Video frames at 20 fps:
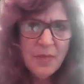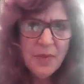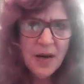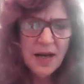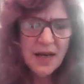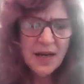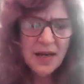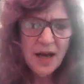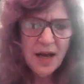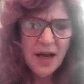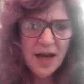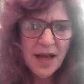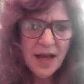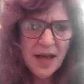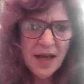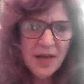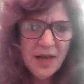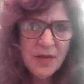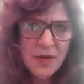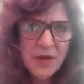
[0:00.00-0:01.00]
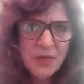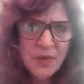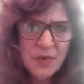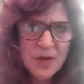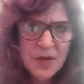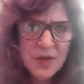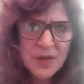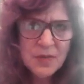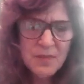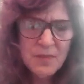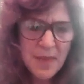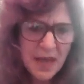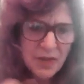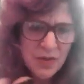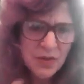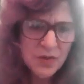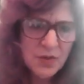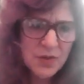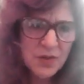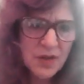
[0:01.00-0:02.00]
But I was
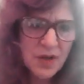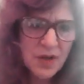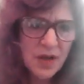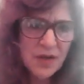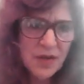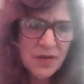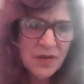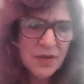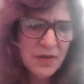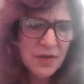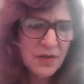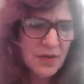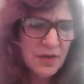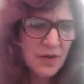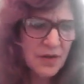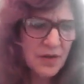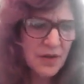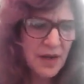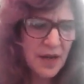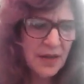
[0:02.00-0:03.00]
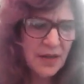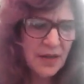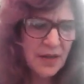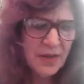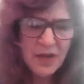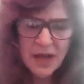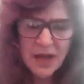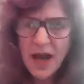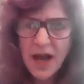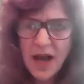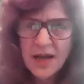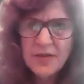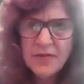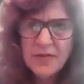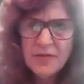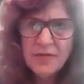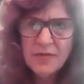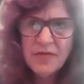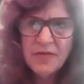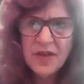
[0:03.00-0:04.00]
mentored under, and it kind
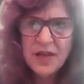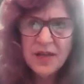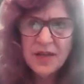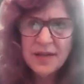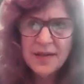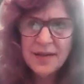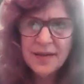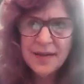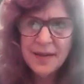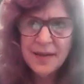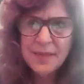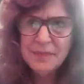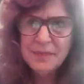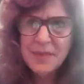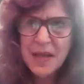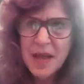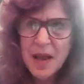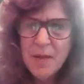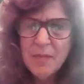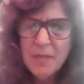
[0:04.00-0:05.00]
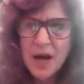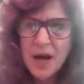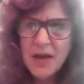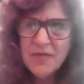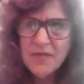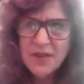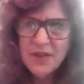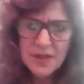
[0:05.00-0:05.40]
of fit my